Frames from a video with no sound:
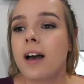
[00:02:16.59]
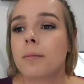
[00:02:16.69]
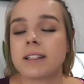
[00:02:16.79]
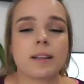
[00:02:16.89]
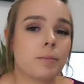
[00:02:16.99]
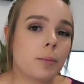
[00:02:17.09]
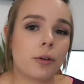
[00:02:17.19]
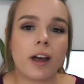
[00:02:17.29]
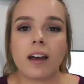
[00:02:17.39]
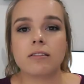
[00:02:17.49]
but some
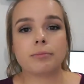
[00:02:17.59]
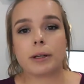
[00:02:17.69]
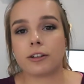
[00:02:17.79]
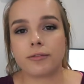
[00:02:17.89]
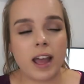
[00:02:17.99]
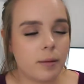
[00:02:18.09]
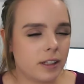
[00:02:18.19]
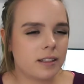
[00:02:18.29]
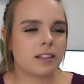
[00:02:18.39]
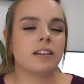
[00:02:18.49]
people have bigger
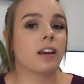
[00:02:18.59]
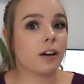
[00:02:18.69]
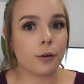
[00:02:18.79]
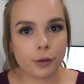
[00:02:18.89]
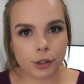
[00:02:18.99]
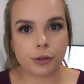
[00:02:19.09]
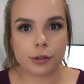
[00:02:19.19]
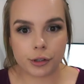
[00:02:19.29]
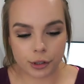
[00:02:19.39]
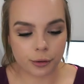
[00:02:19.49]
families you know you do
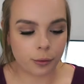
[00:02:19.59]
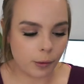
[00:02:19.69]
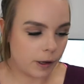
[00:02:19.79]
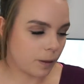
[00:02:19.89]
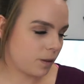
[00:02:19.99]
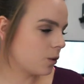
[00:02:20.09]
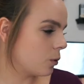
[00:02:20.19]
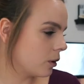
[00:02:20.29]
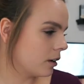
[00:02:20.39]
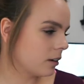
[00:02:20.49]
you with
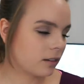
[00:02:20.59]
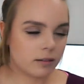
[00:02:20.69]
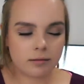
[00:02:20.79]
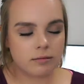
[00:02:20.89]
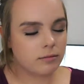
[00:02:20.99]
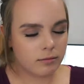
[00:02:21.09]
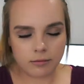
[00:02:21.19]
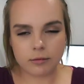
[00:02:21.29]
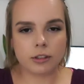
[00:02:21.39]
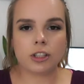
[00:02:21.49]
your
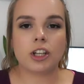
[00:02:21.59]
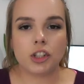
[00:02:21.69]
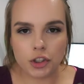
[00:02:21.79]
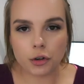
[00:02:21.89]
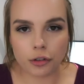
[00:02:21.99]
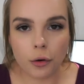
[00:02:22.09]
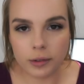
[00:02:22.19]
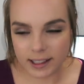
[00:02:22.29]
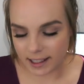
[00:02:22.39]
your own